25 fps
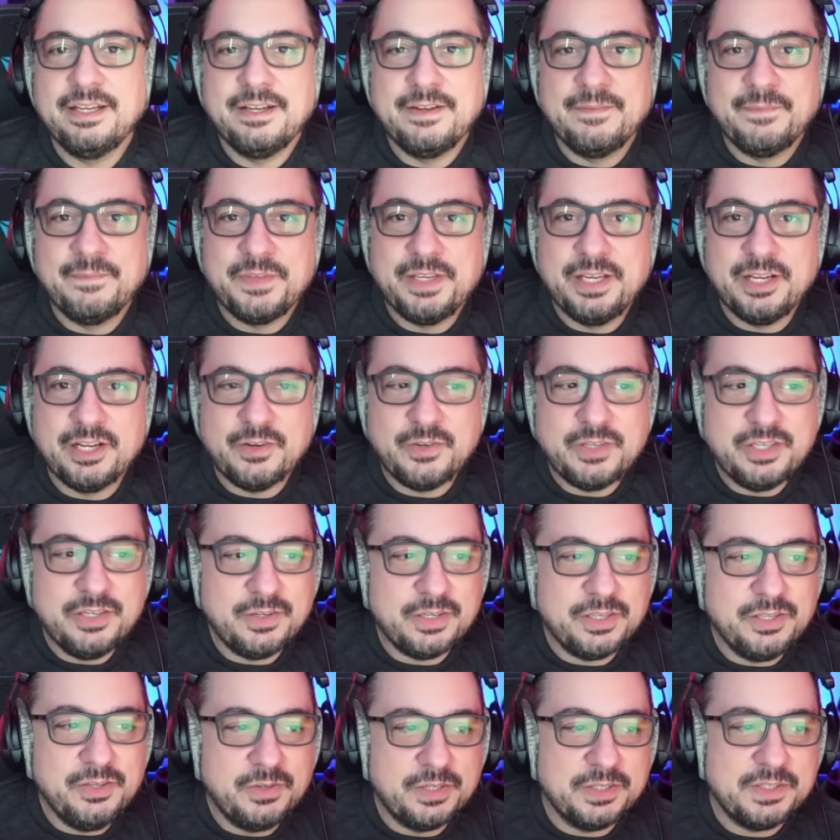You know,
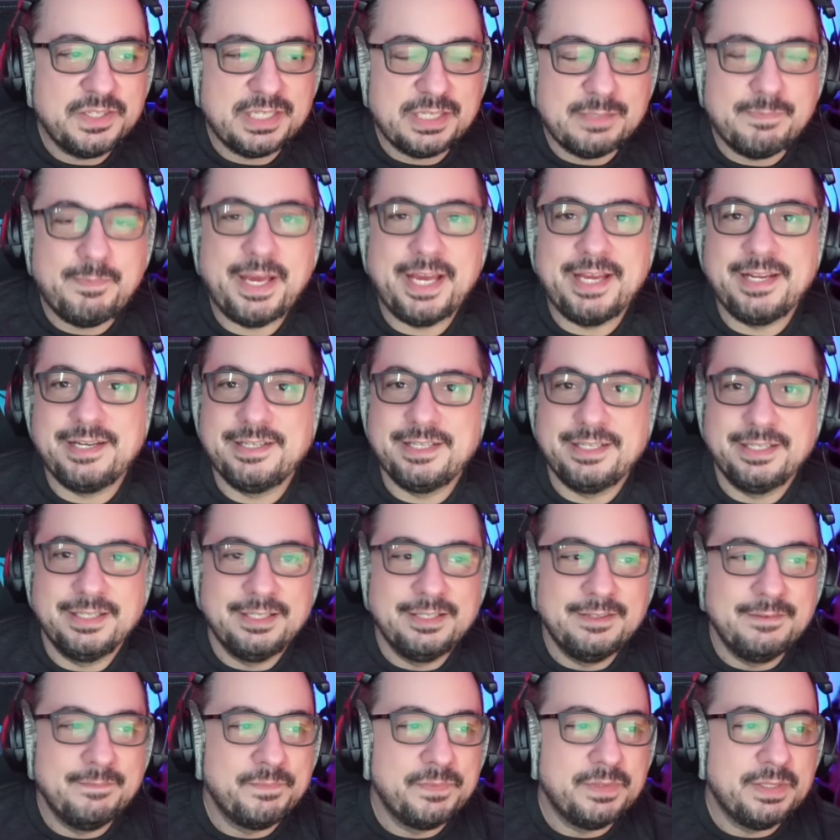you could spend
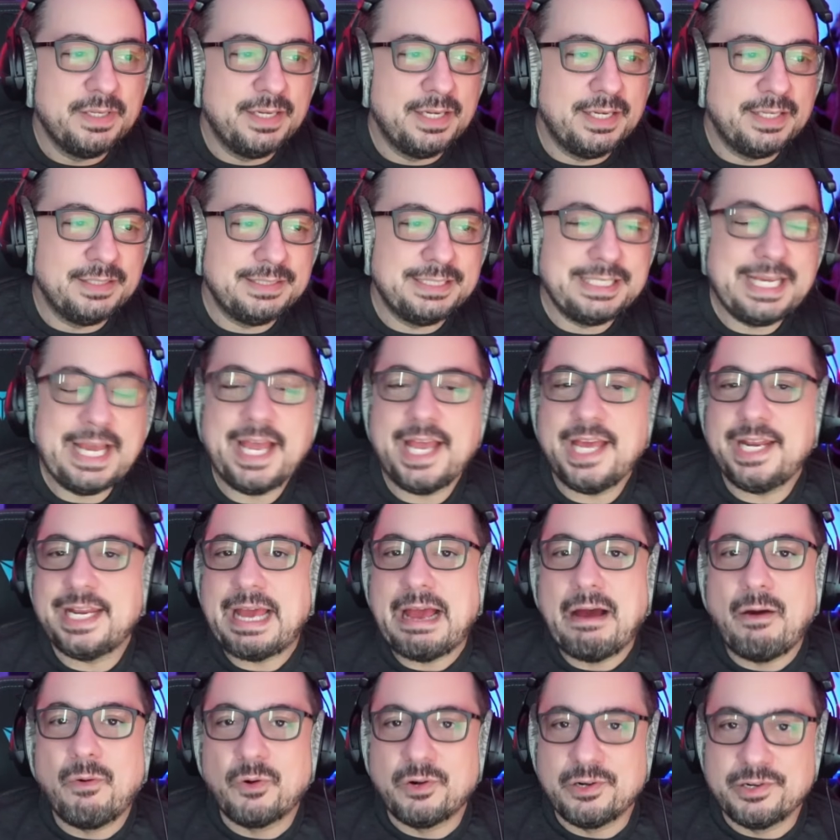10
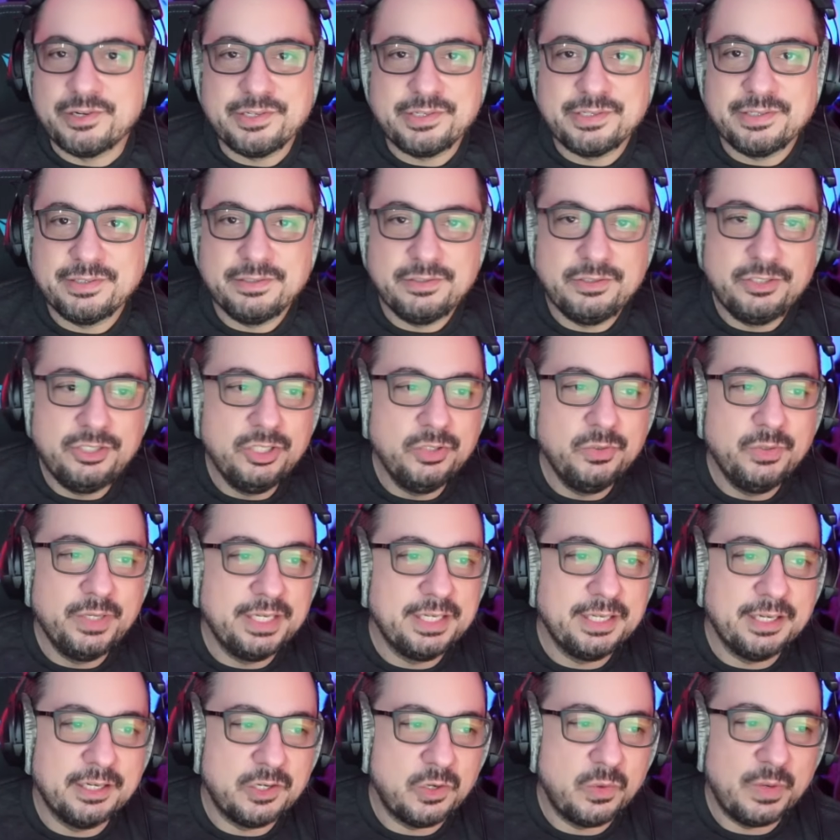hours
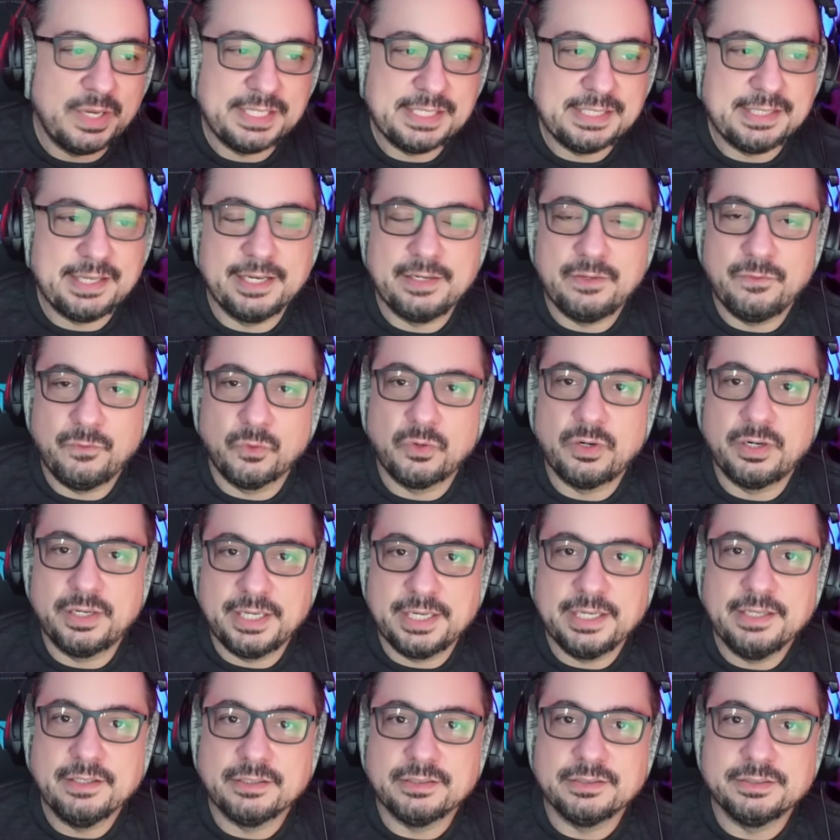doing a quest line for a
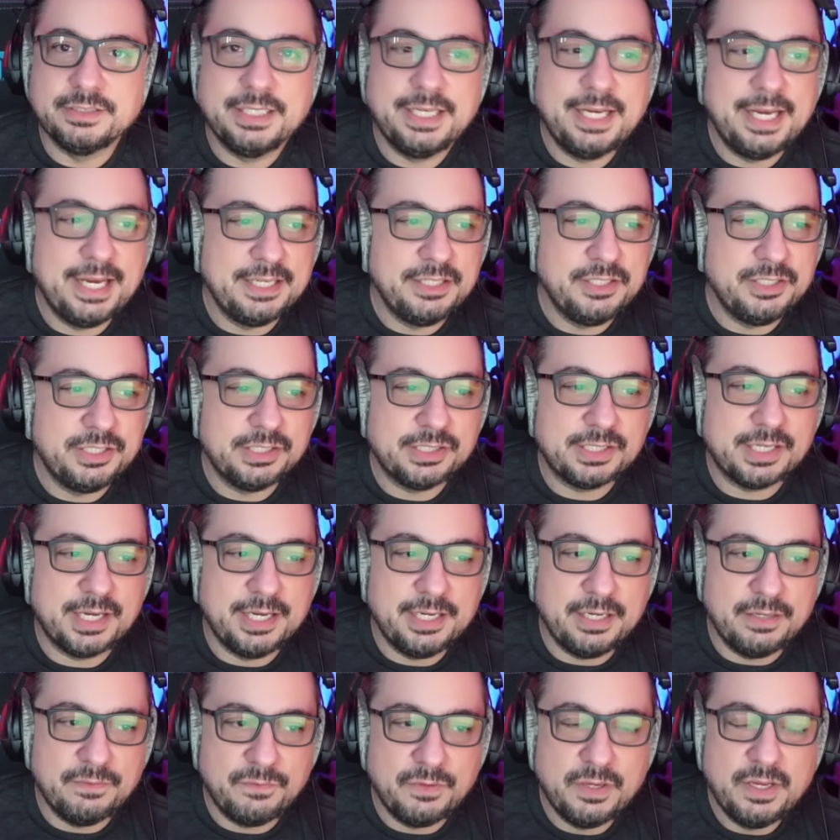guild and just
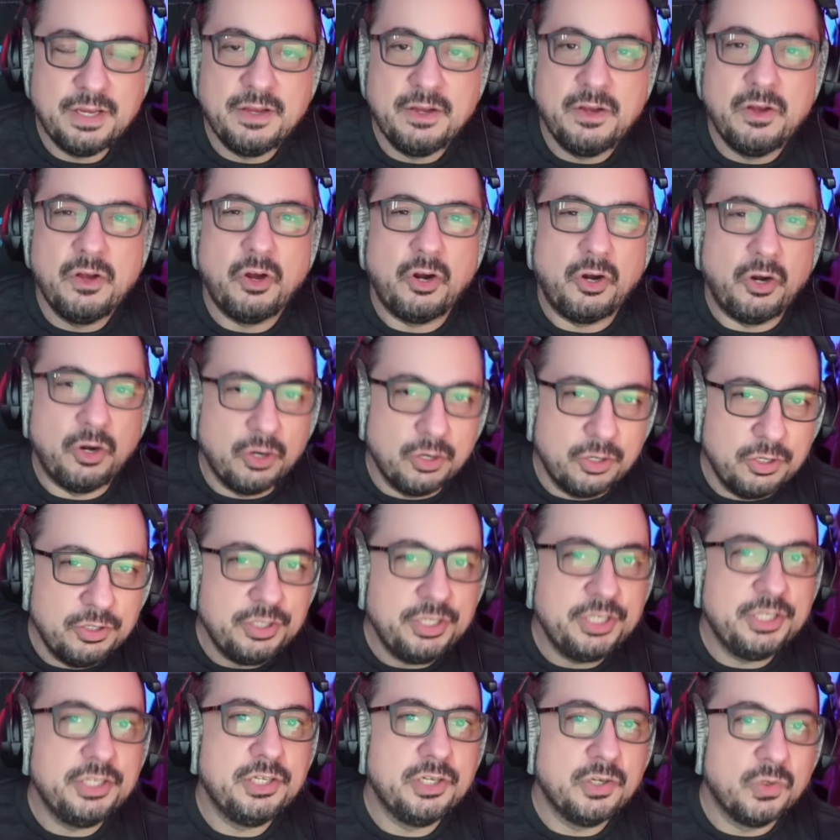kind of
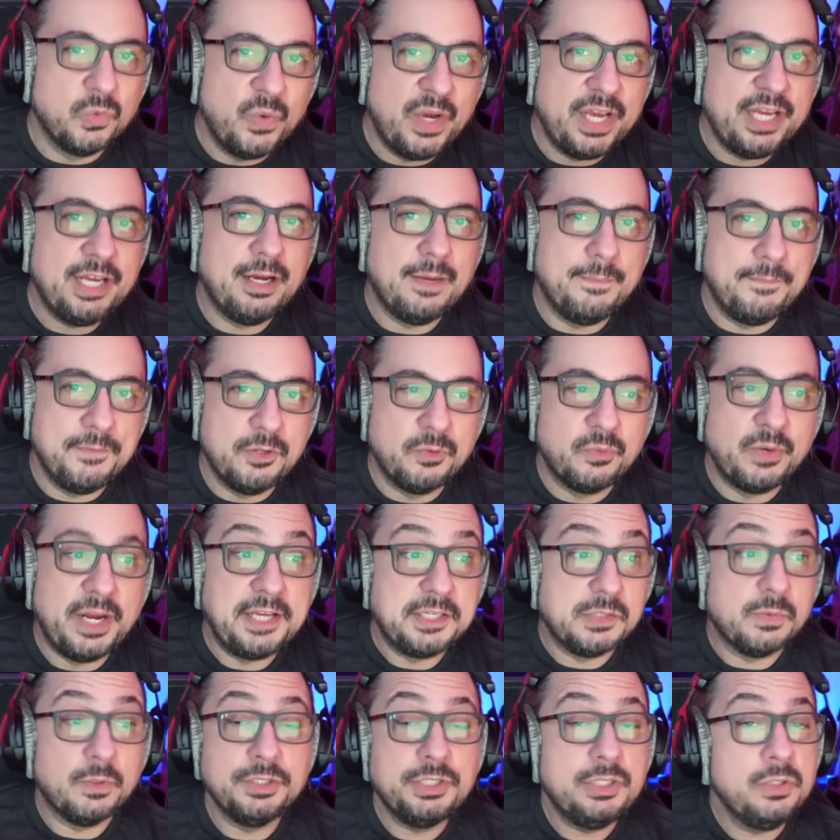earning your way up the
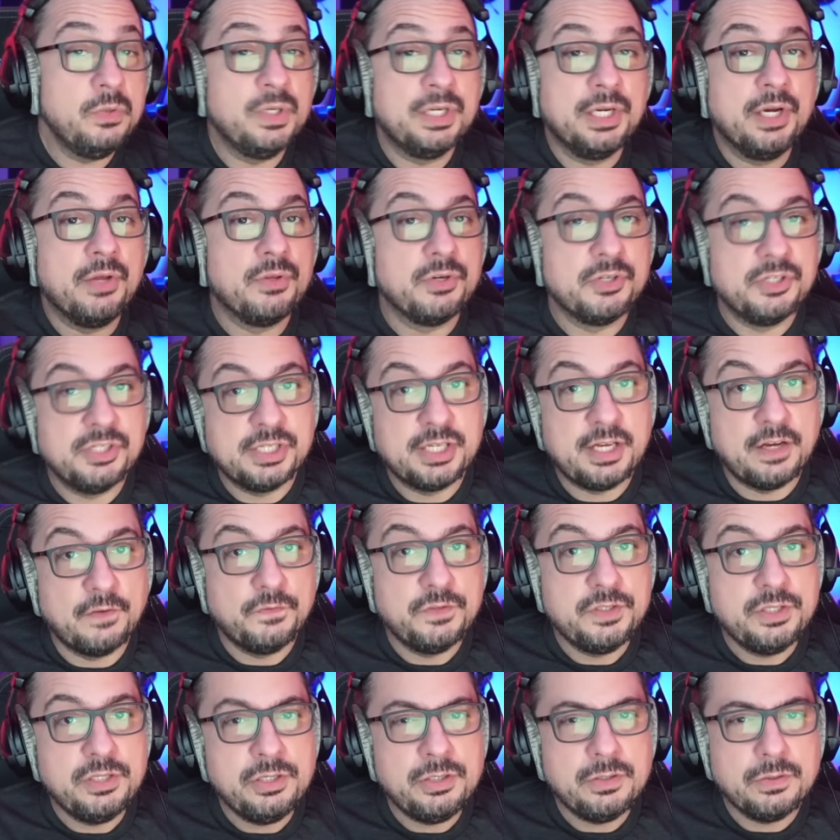ranks while doing other stuff
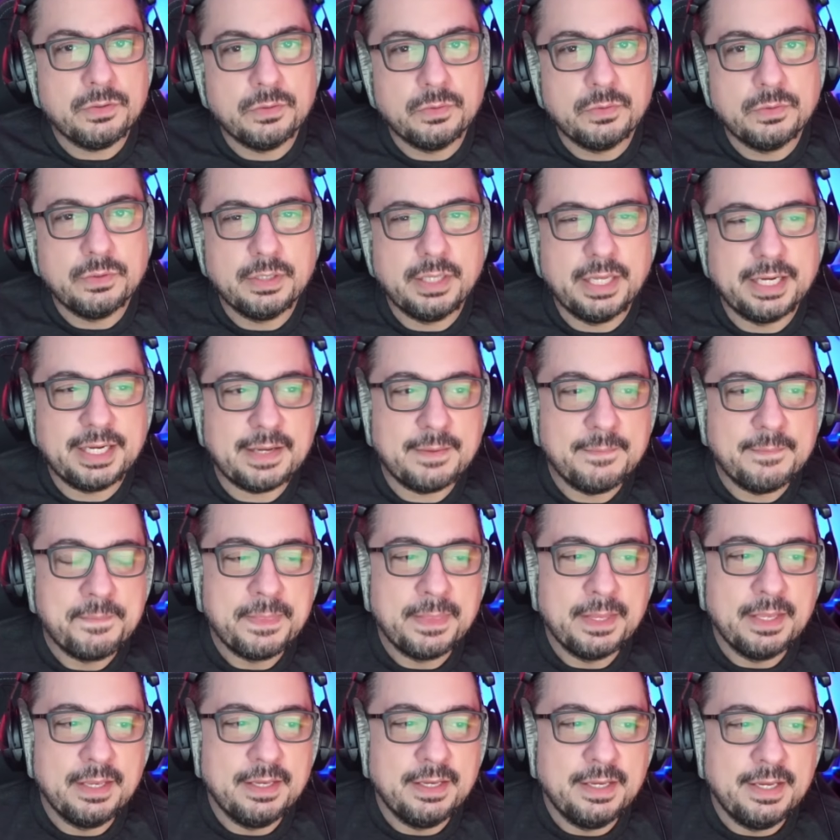too. Like,
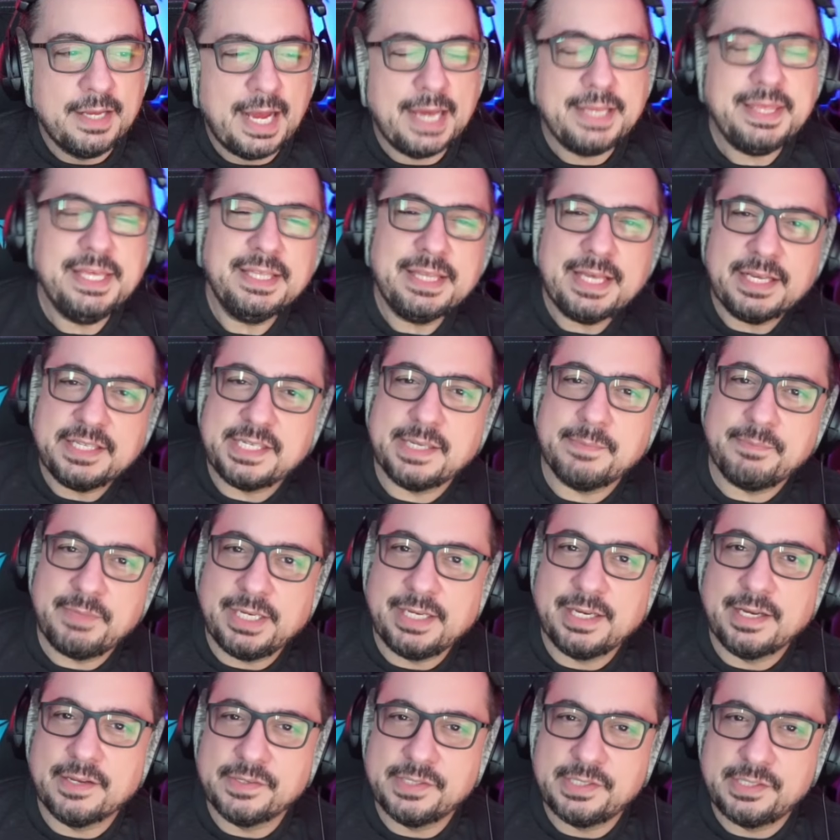I think that's
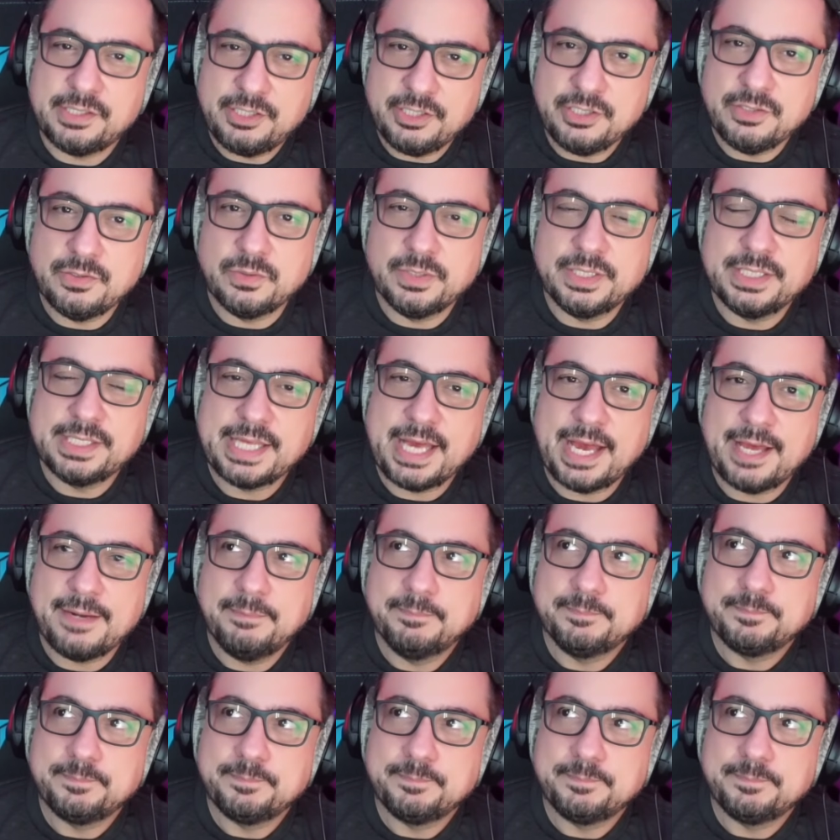something else too, is that